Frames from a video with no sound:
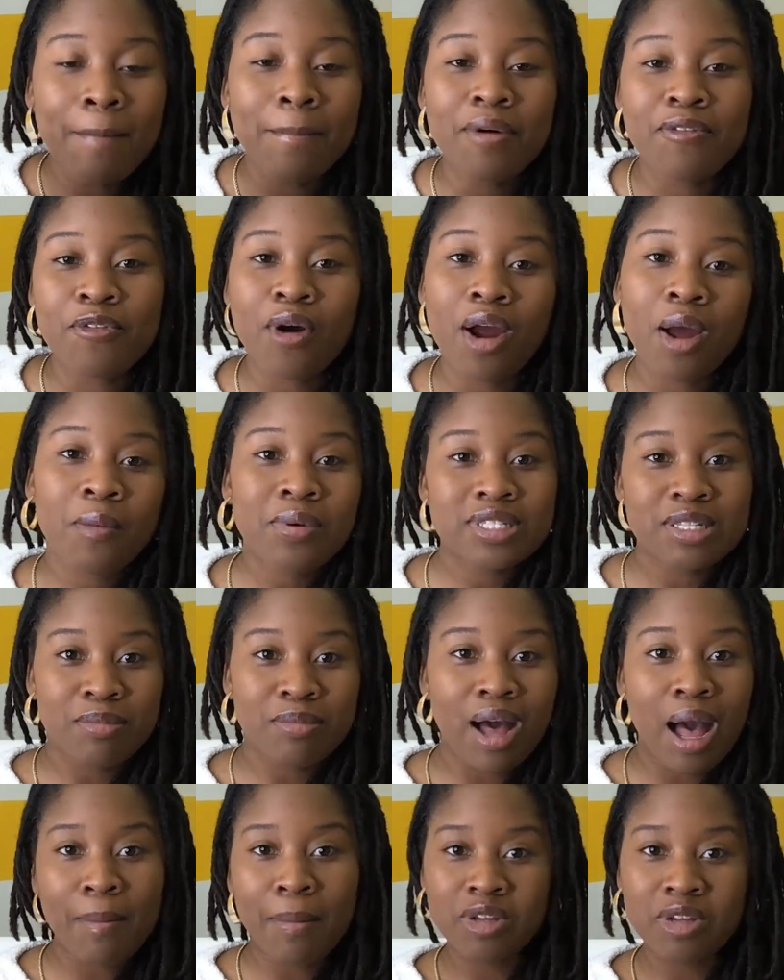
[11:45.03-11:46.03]
Before I was a
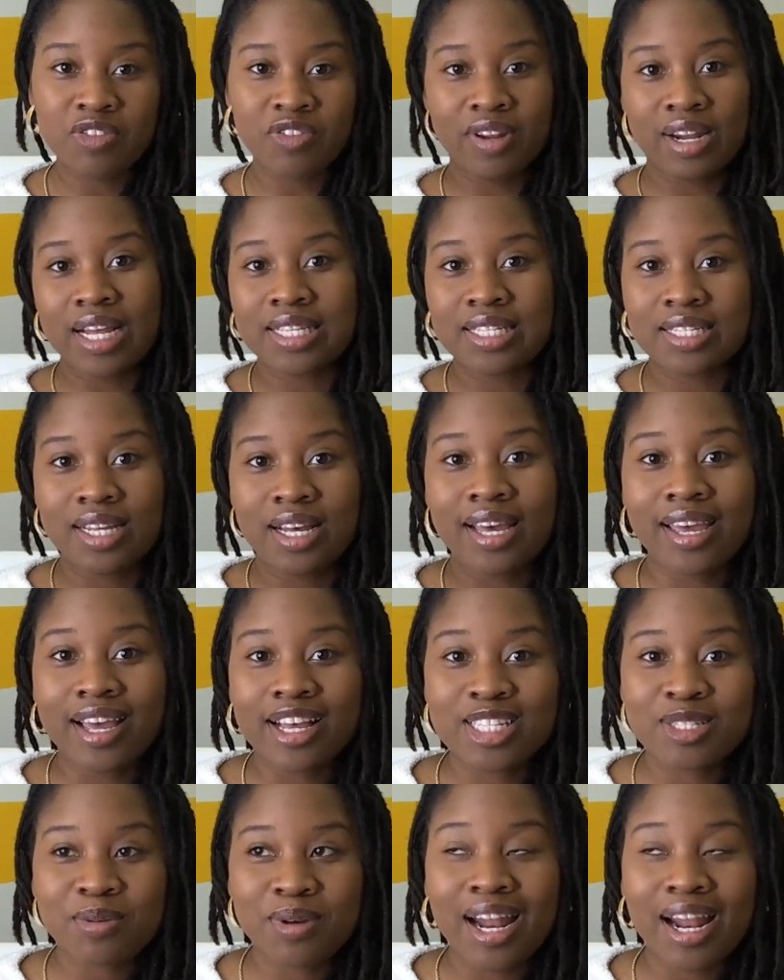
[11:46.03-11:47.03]
mom, I was Vanessa. And
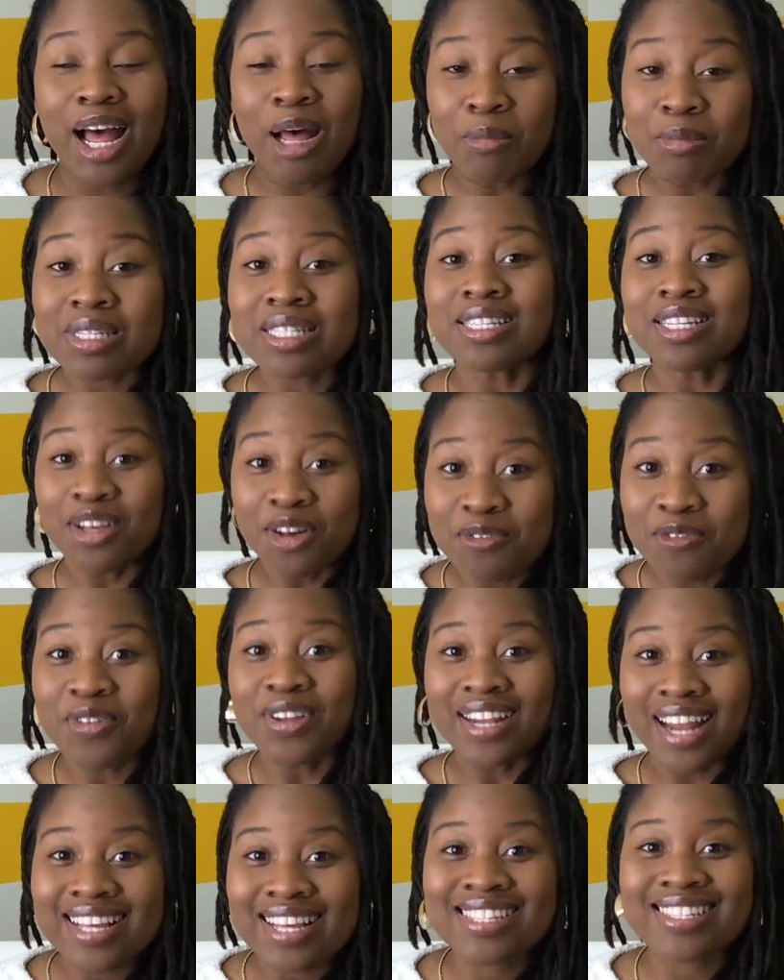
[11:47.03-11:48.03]
guess what? I'm still
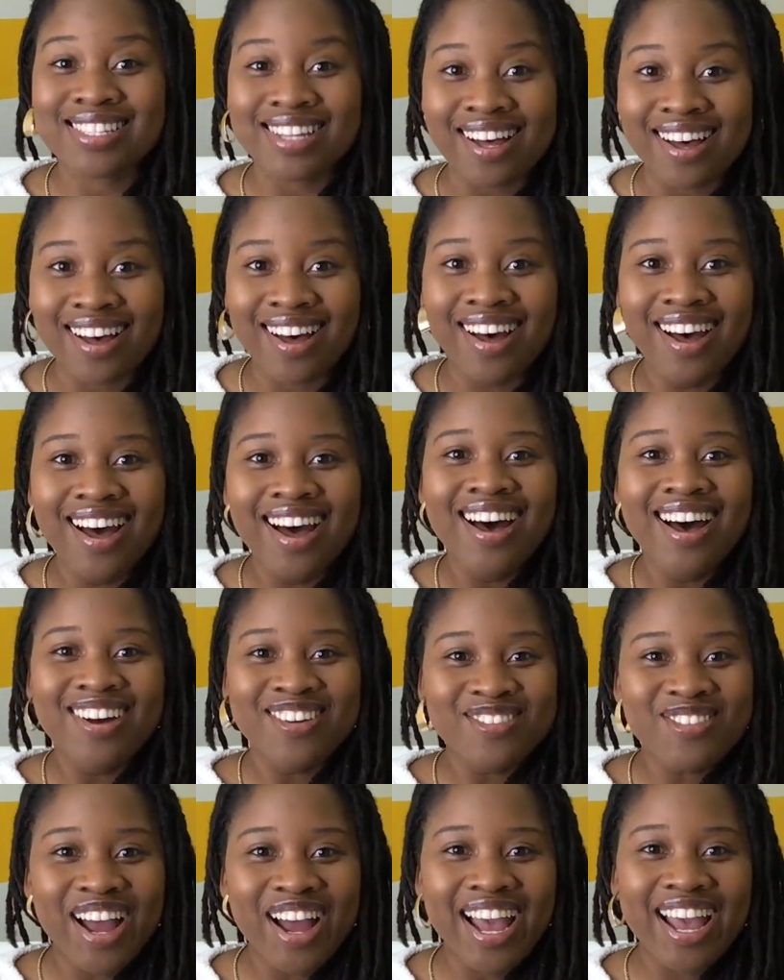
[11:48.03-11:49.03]
Vanessa,
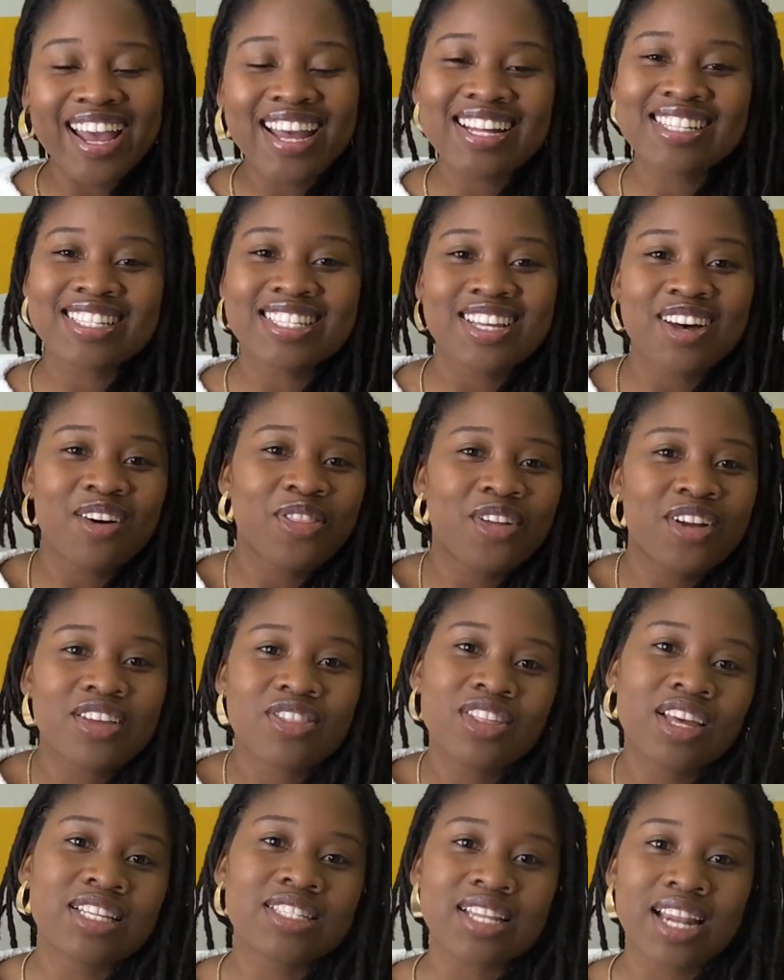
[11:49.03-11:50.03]
right? And so there
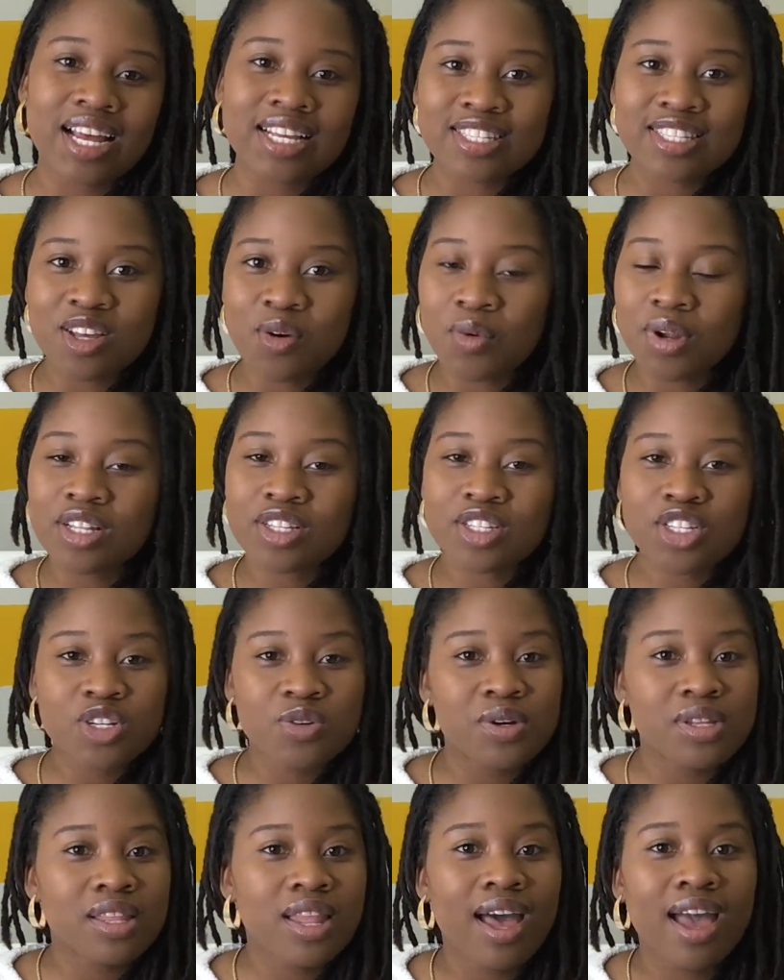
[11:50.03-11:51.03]
are things that I still want to
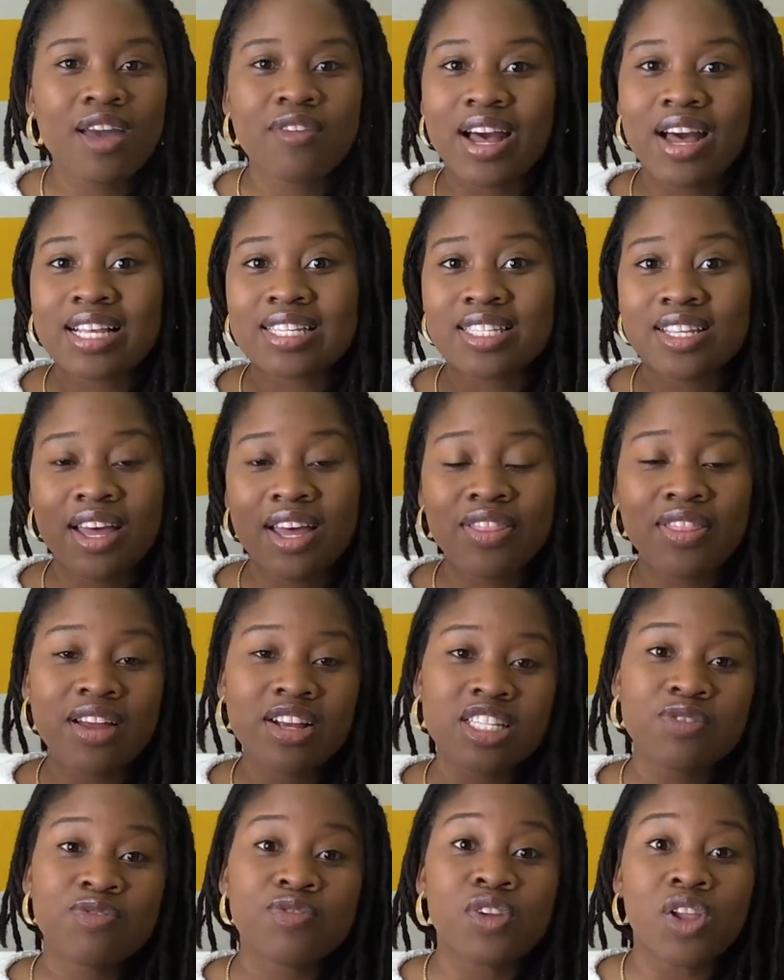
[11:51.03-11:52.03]
do in life. And
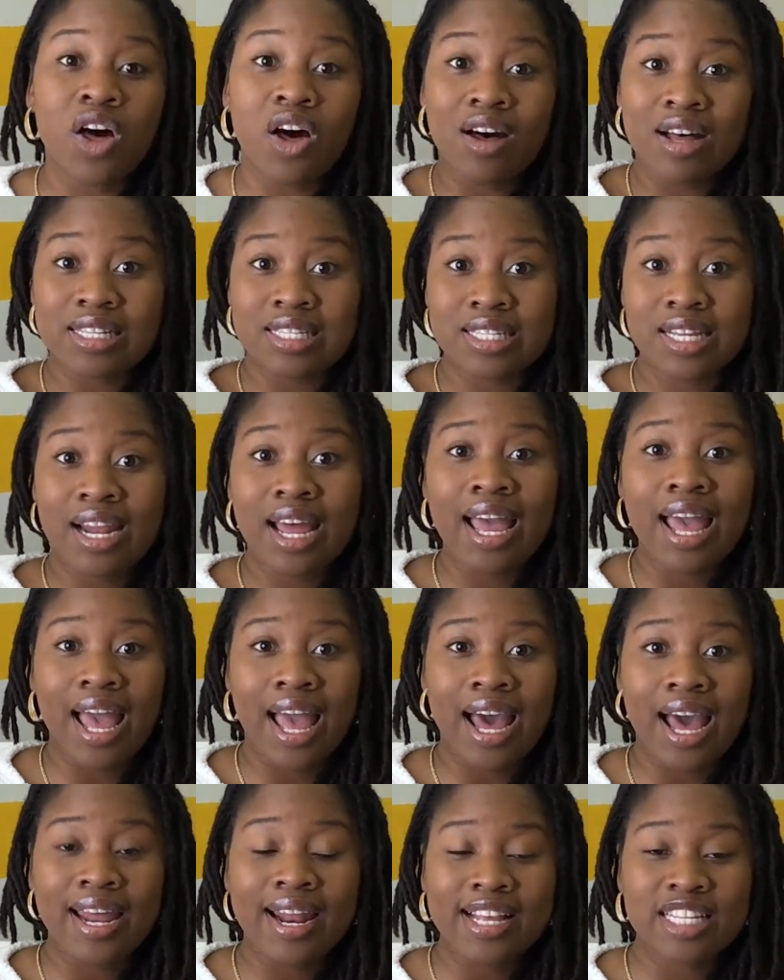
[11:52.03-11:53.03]
there's flaws that I
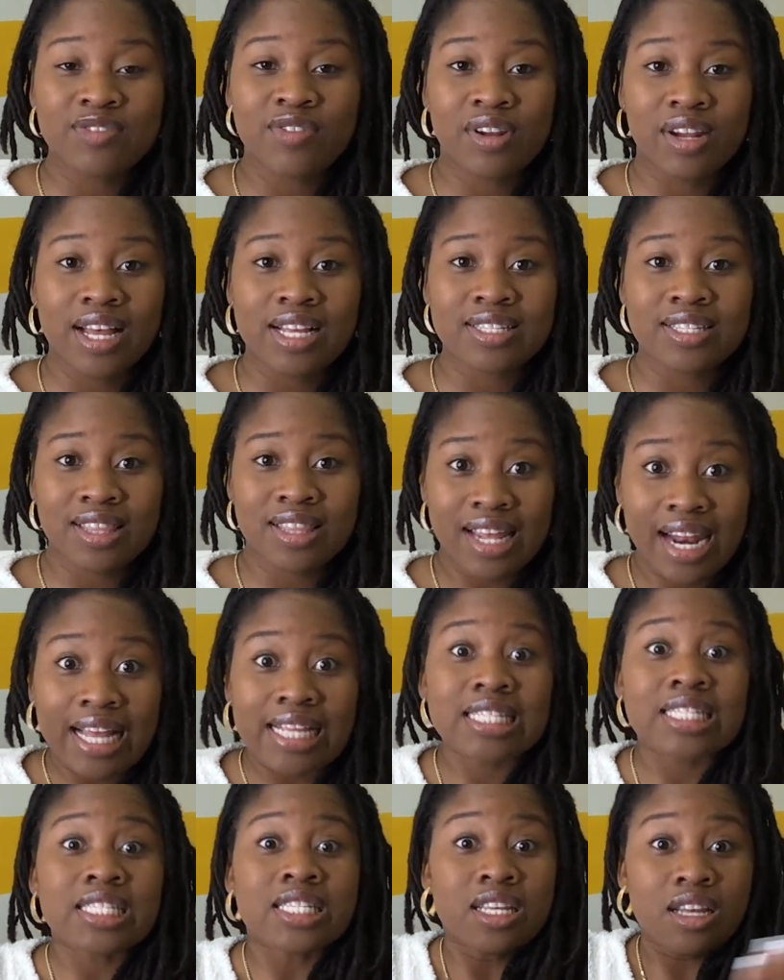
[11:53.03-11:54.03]
had as Vanessa that
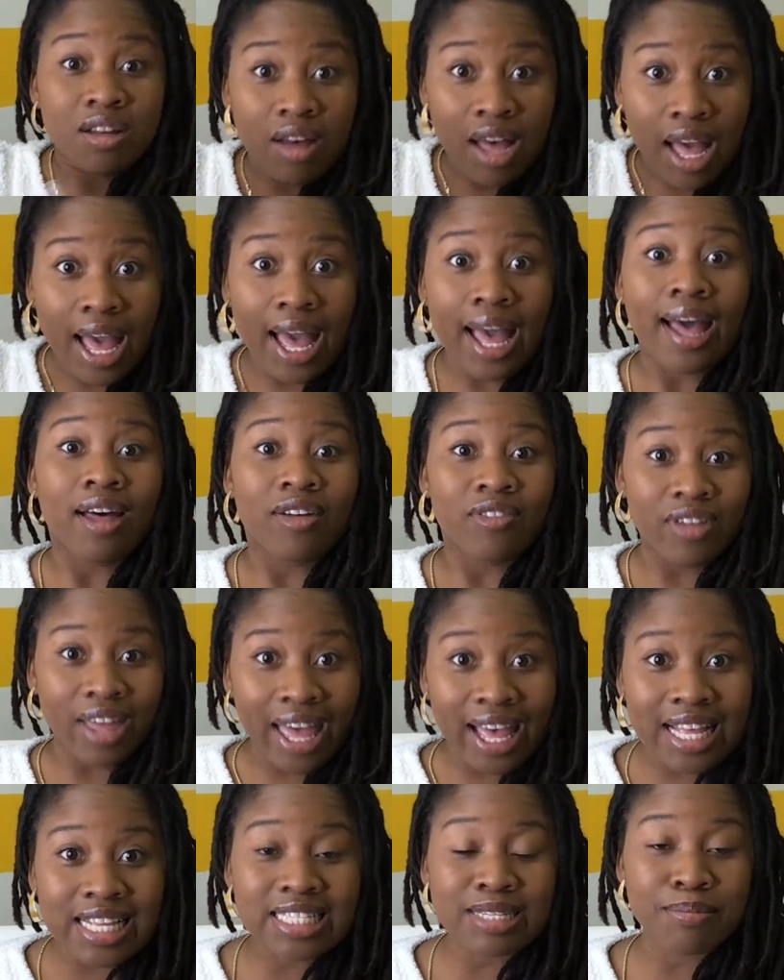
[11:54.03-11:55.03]
I still
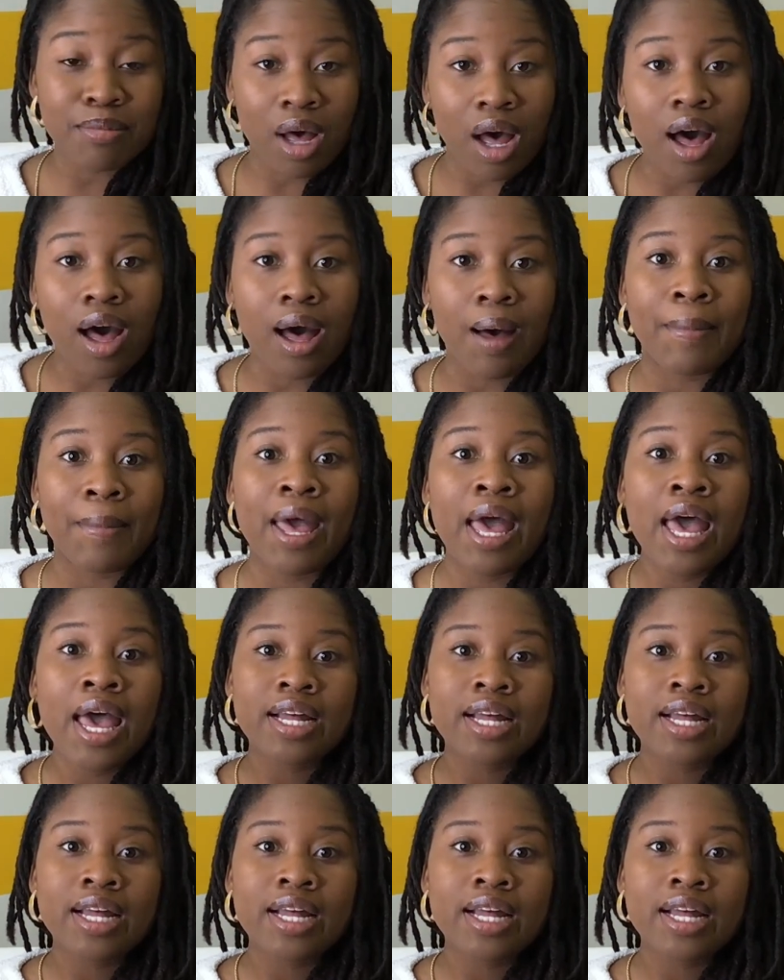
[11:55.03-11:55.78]
have as a mom.